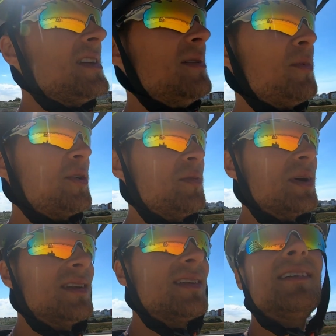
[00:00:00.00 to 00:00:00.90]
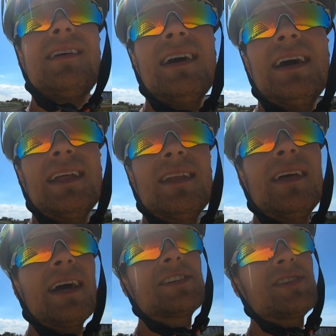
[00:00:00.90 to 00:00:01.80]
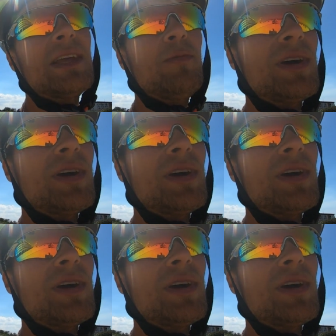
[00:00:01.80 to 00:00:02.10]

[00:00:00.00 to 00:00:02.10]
see the monument and actually